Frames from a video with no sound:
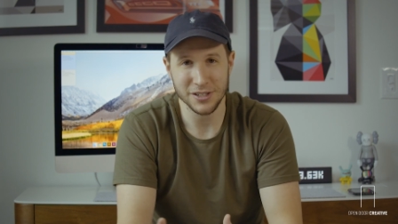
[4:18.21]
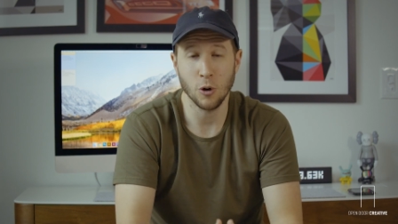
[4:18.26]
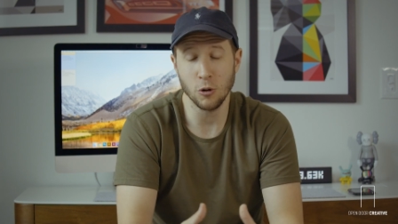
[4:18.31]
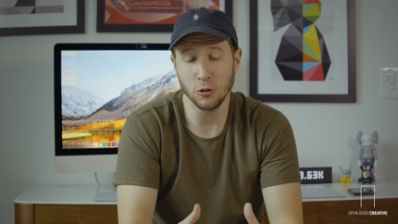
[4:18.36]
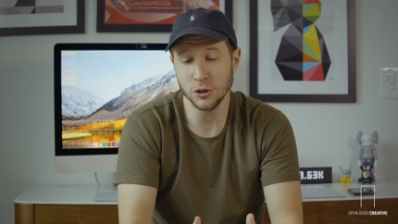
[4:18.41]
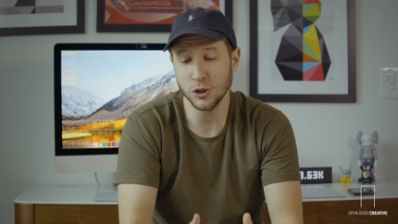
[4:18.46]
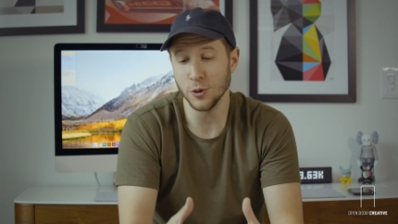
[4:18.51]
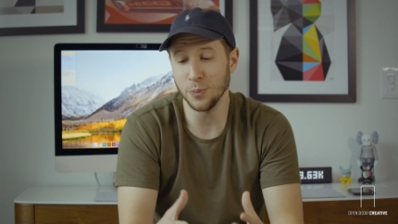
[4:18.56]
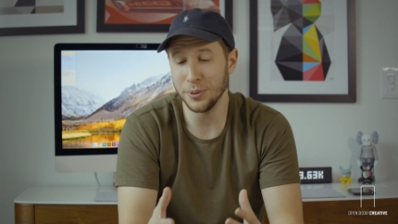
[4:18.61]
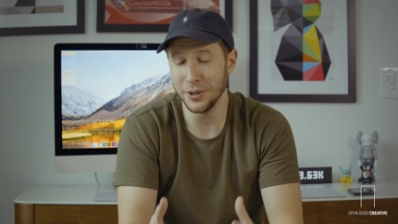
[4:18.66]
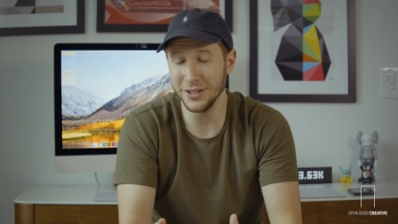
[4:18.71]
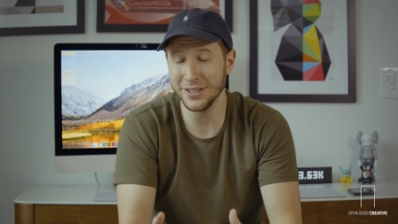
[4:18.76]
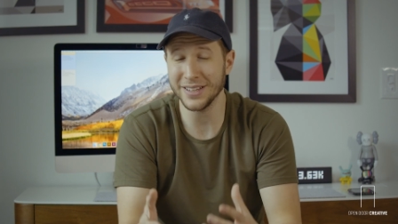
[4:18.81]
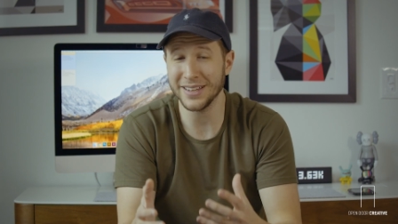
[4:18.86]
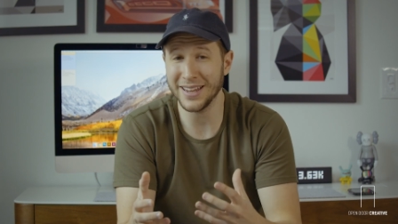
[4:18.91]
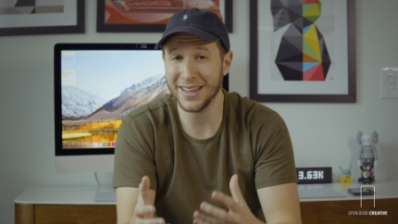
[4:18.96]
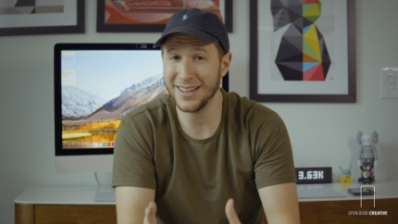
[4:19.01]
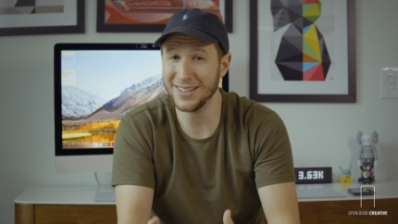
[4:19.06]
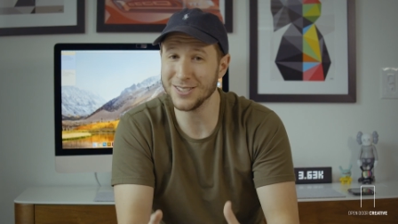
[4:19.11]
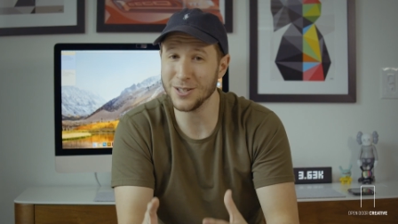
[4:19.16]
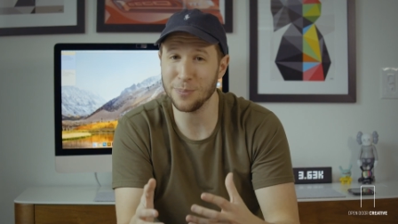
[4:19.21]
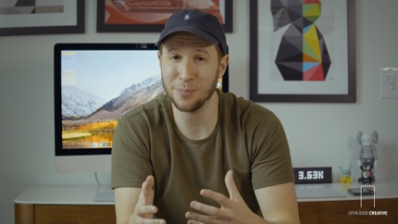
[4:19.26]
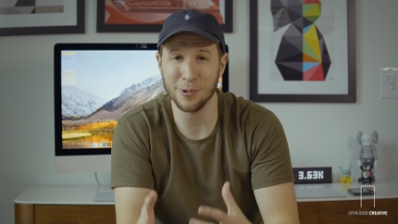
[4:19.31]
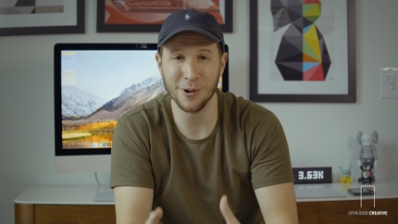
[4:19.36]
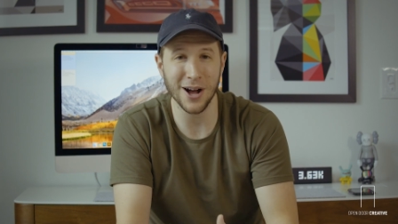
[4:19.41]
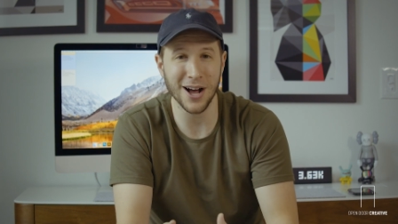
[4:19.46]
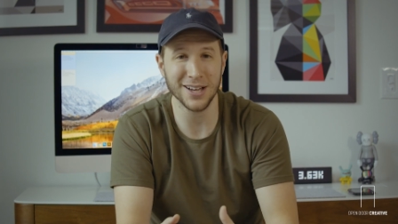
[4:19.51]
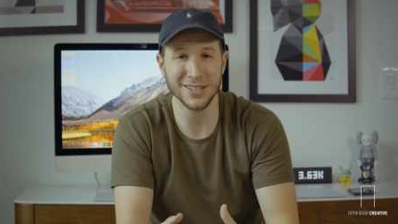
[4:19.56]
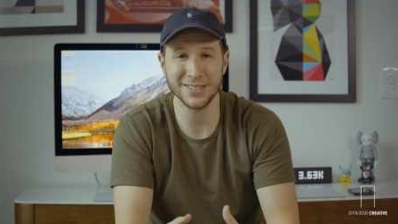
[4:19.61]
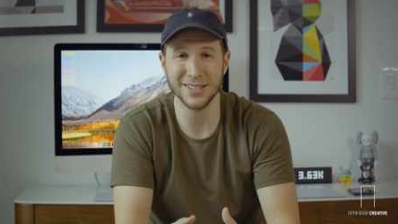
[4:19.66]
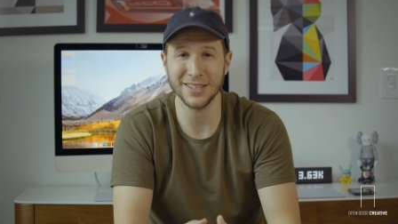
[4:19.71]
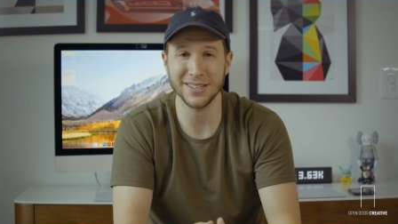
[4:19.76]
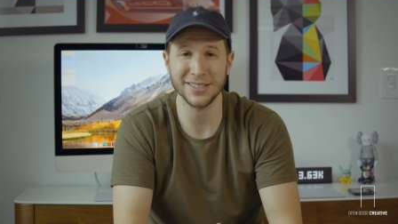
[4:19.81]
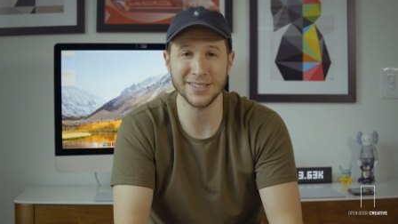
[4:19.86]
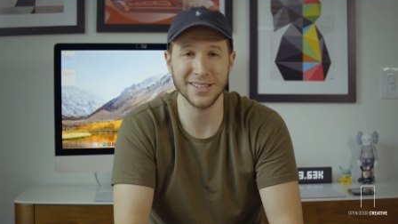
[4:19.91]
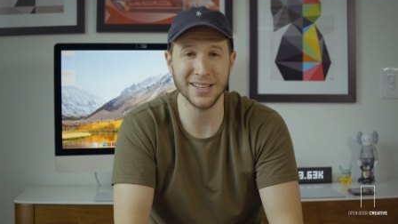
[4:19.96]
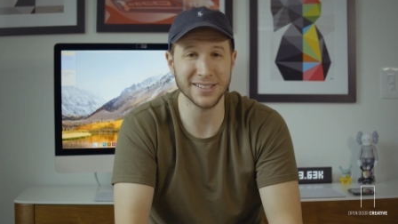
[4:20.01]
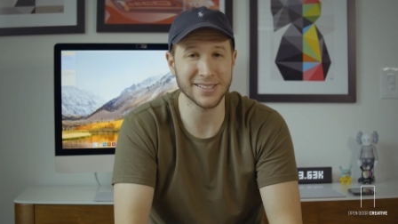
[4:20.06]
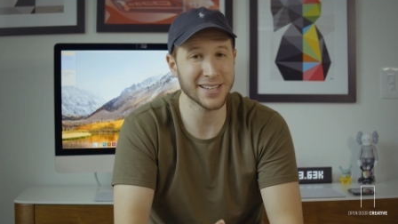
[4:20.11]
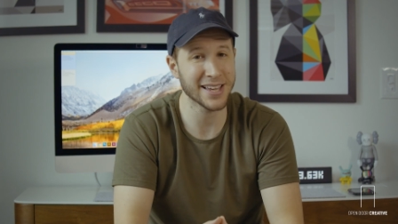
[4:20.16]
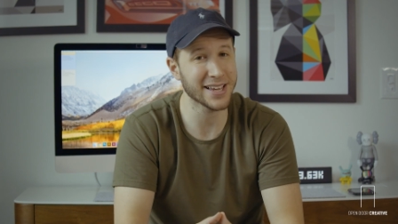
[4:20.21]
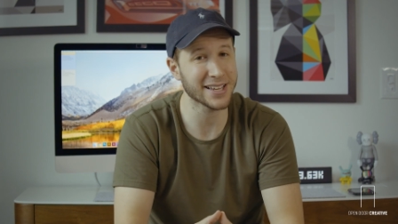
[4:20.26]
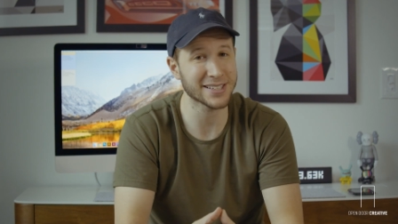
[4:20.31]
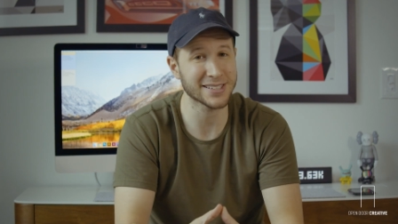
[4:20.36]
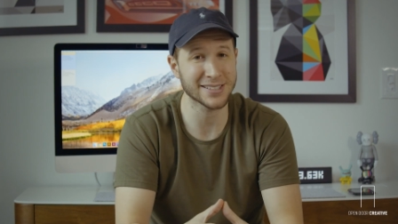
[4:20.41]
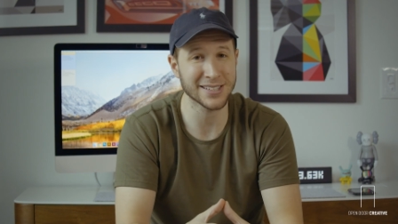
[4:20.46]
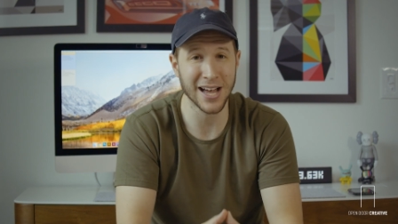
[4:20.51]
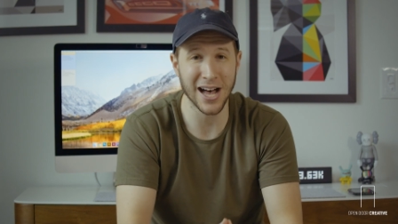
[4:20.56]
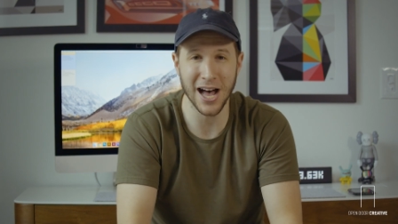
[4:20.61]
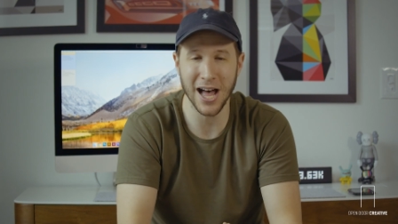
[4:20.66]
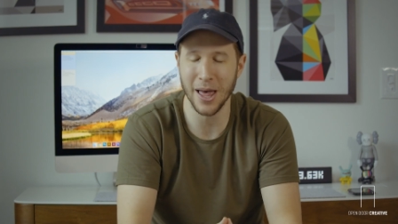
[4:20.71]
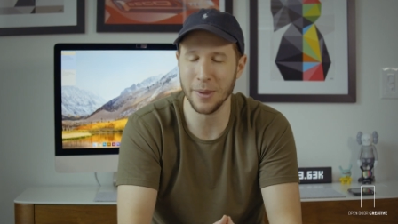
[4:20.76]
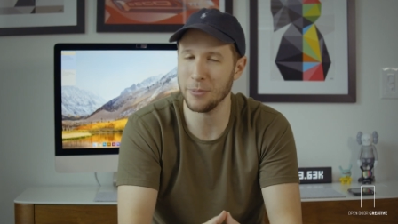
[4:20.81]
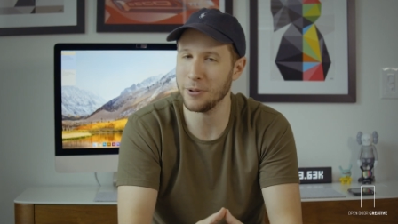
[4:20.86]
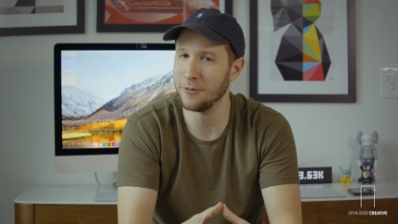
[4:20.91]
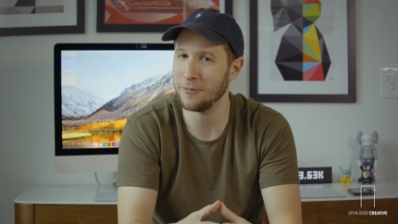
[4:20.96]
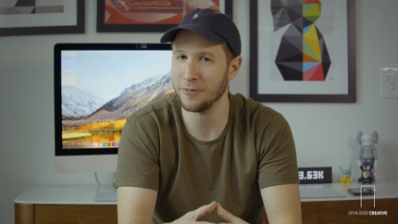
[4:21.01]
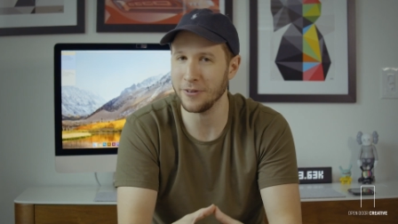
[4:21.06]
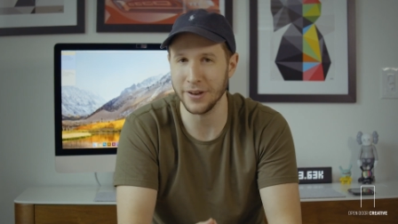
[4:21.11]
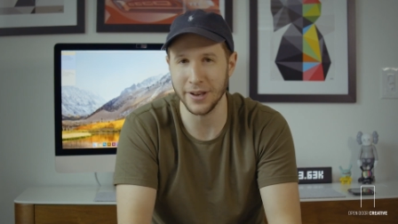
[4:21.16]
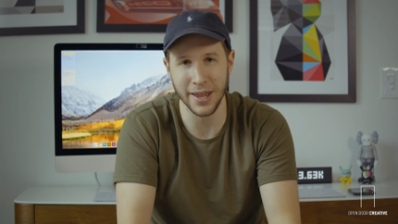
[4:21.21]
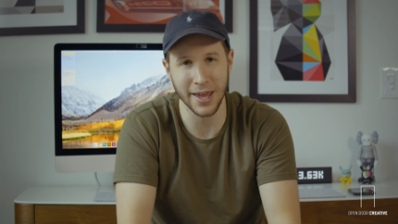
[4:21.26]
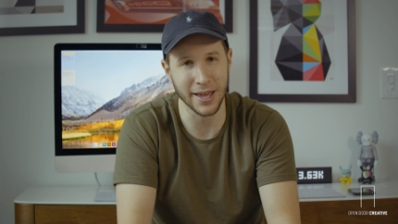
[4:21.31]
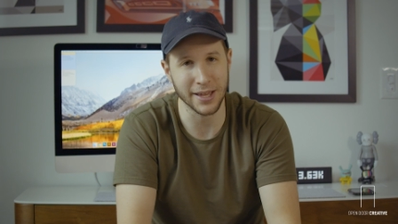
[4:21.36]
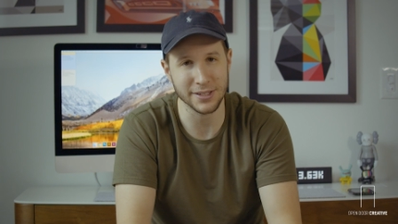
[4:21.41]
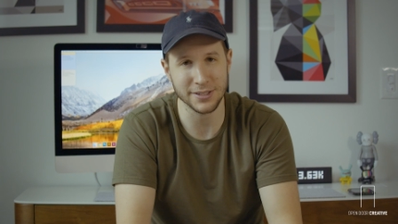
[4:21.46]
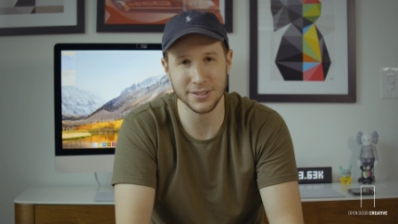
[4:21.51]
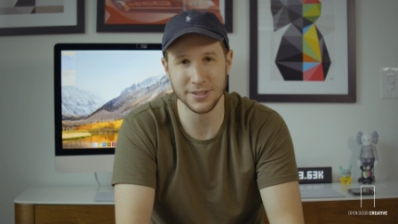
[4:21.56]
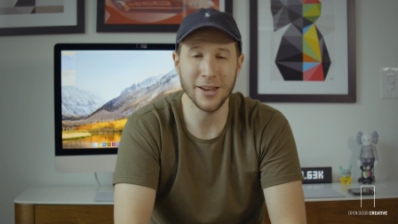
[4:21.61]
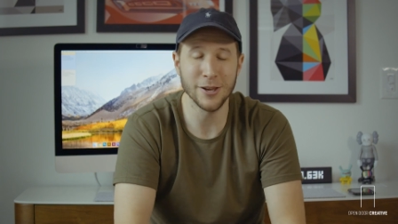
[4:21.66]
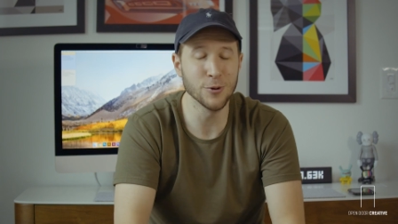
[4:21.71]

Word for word: Culture building is a process that takes time and finesse,